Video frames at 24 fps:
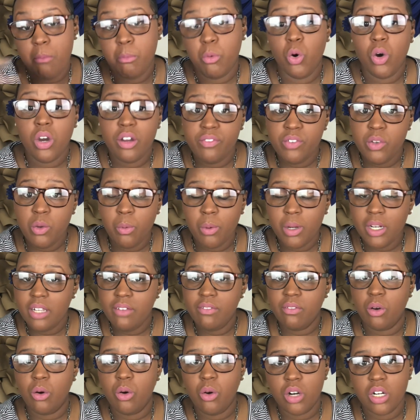or if you want to
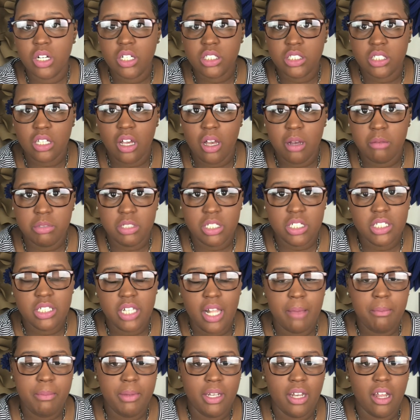even order some, just
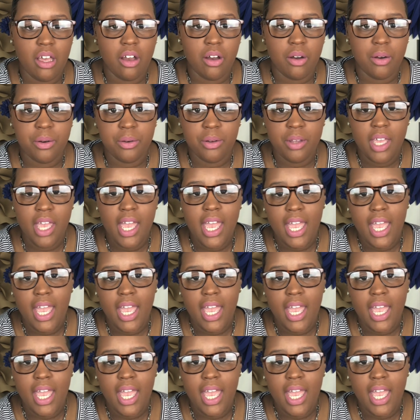let me know.